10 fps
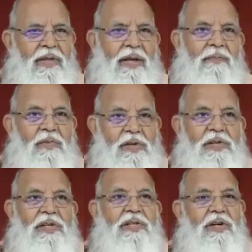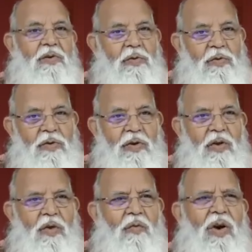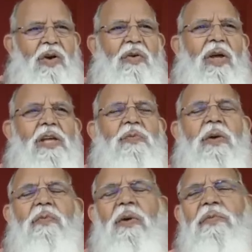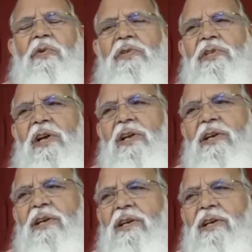If this is the truth, what do you expect from your children?